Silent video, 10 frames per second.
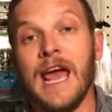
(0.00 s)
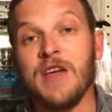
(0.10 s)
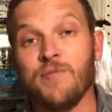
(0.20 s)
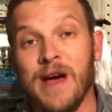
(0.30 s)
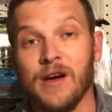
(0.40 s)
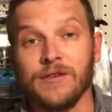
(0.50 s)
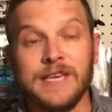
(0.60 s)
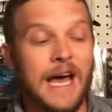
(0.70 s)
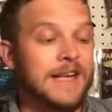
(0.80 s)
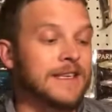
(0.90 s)
8 pound
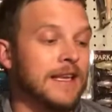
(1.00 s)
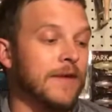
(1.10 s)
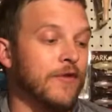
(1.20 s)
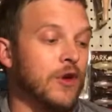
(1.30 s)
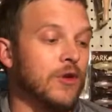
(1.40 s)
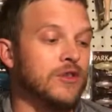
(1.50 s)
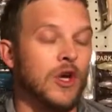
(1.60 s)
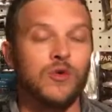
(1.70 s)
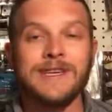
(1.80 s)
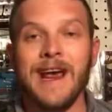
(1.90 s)
test, if you
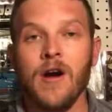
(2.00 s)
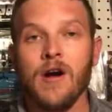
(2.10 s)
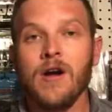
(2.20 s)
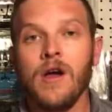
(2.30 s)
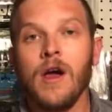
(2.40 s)
so dare,